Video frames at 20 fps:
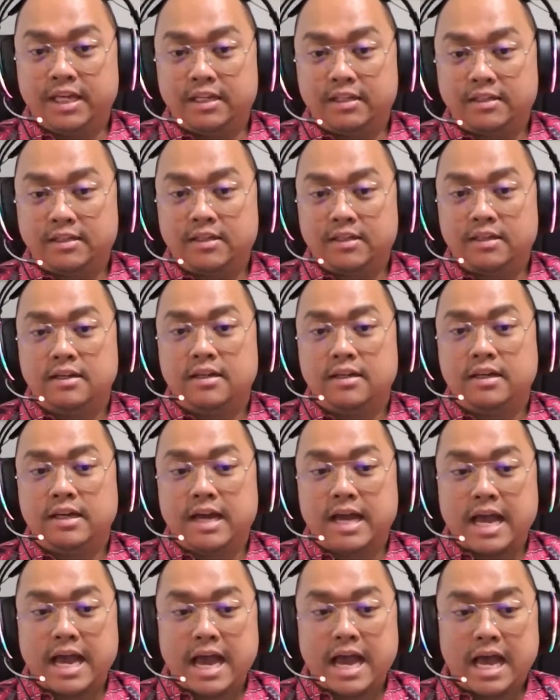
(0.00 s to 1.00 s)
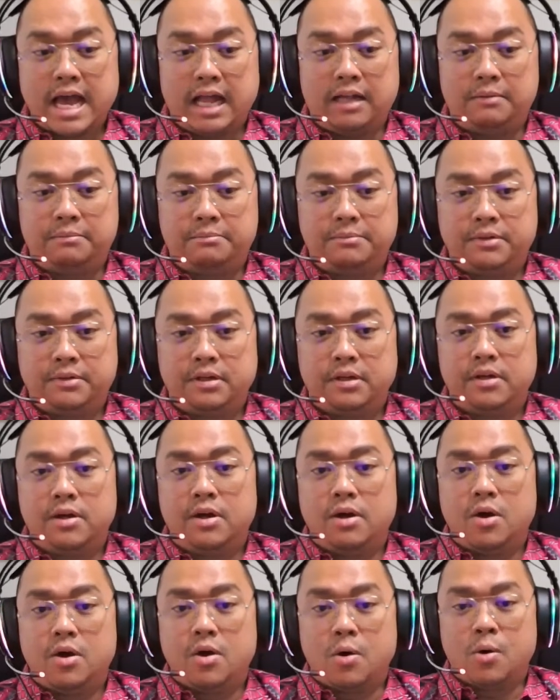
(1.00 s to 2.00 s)
to be healed,
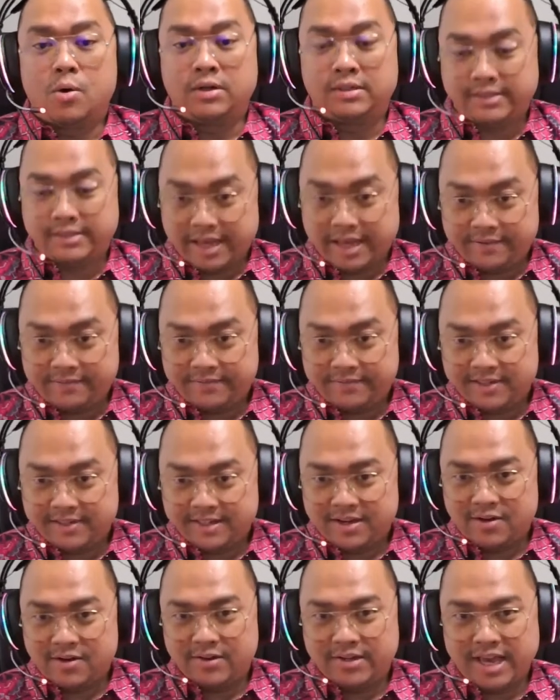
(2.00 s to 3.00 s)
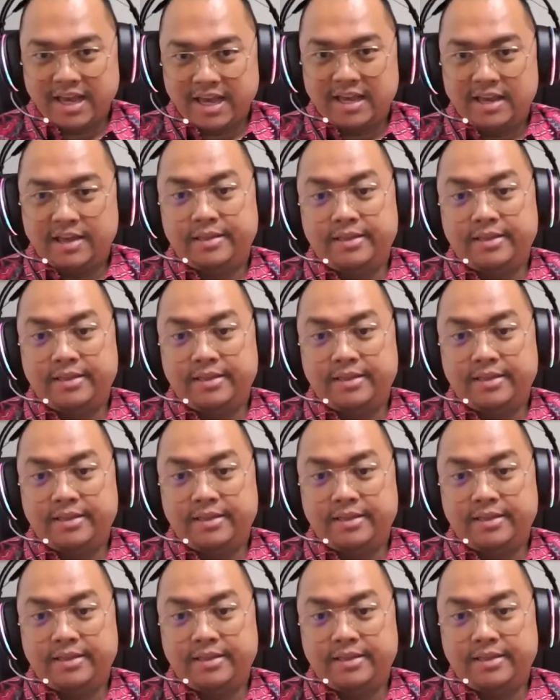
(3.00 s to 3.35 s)
helped, or saved.